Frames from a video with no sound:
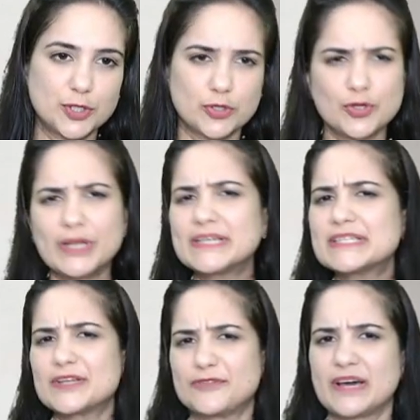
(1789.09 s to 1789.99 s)
So let us
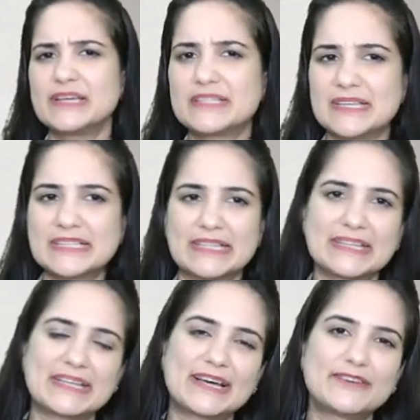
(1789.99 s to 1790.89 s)
revise this and
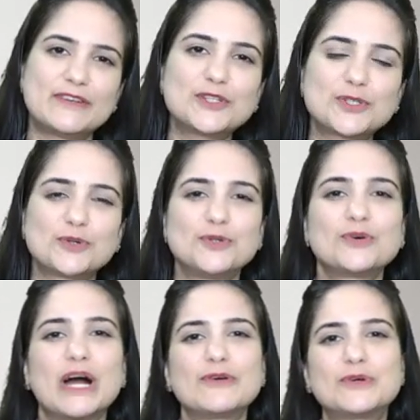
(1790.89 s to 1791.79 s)
then I will show you
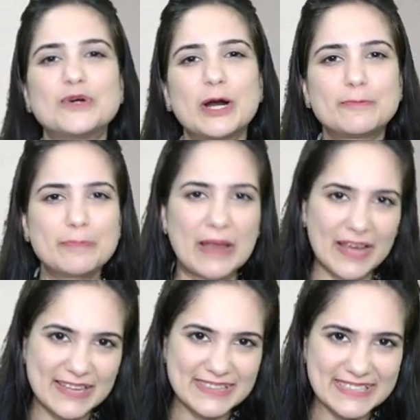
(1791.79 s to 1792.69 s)
how to
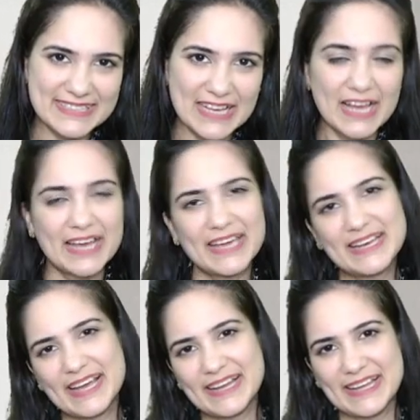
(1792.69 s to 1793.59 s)
apply this in
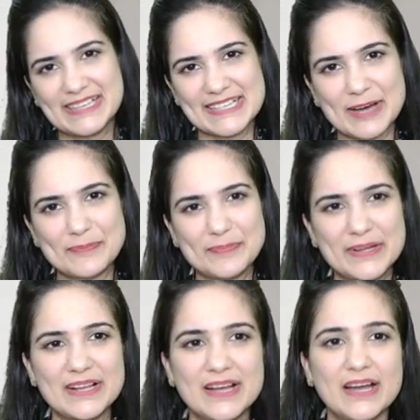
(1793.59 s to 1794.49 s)
an example.
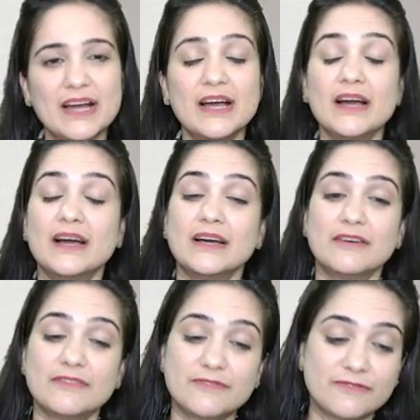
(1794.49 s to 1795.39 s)

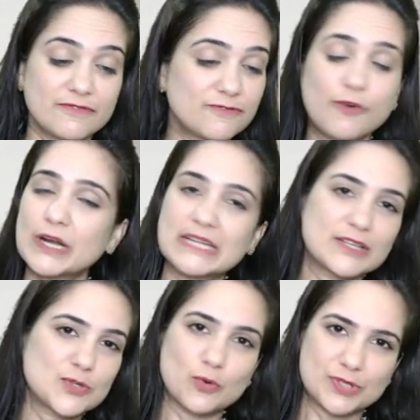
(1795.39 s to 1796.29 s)
What are the
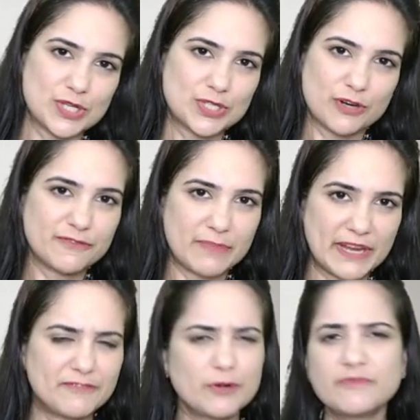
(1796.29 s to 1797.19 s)
sources of money?
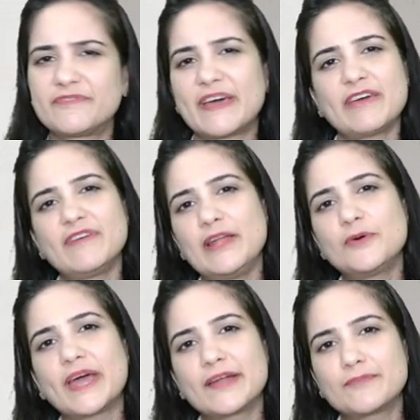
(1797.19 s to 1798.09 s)
From where will you
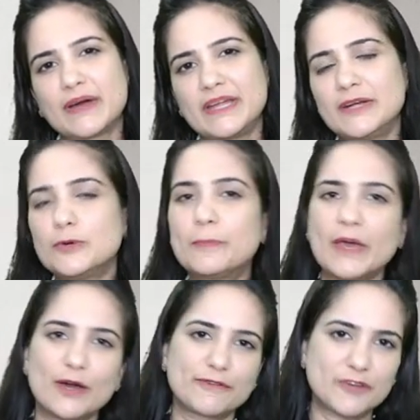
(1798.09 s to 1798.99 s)
get money to pay
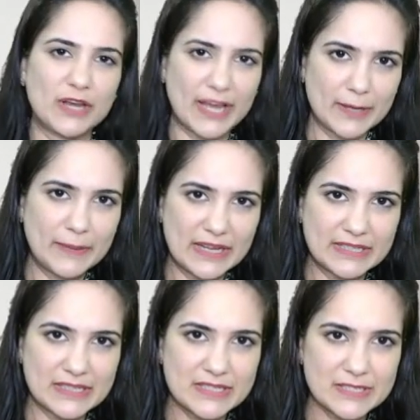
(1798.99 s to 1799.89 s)
off your
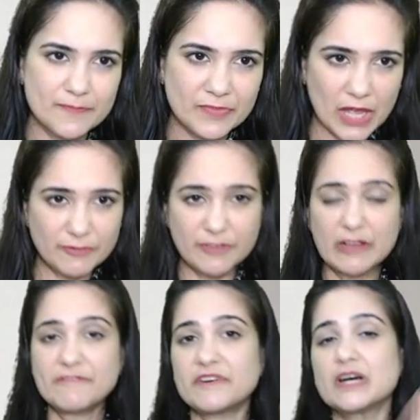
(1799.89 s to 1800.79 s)
liabilities? We will
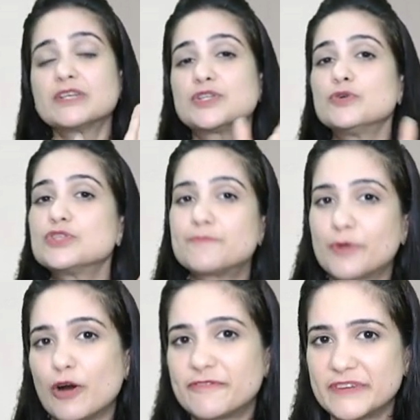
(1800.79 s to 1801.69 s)
first use
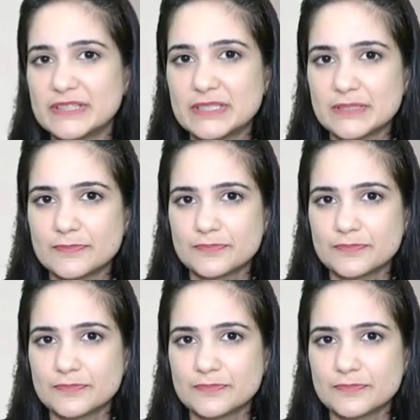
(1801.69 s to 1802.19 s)
profits.